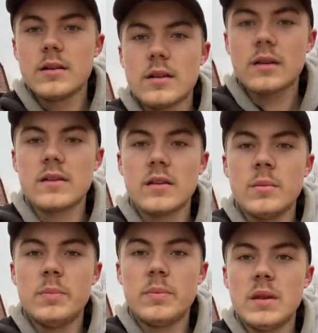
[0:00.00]
because
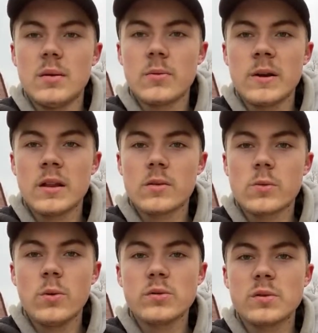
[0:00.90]
the one of the
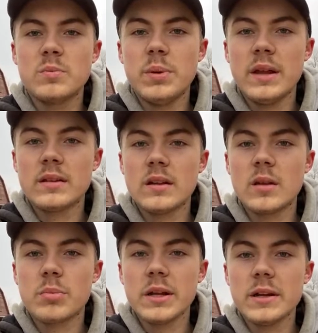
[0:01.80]
rows was bent on
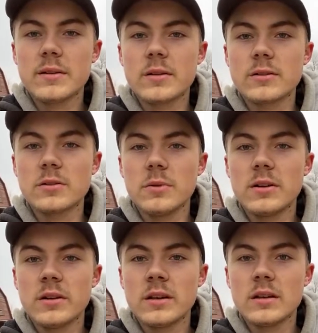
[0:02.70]
the planter, so
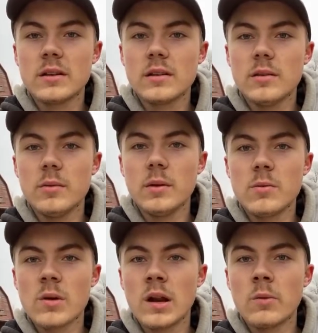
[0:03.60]
we'd
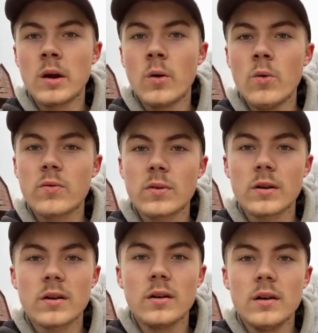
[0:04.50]
run one
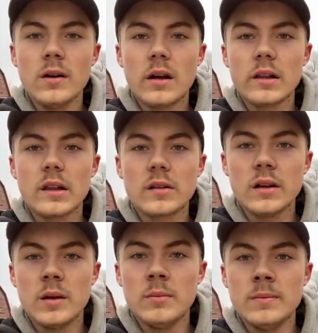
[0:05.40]
over all the
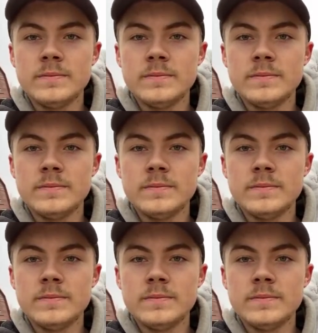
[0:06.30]
time.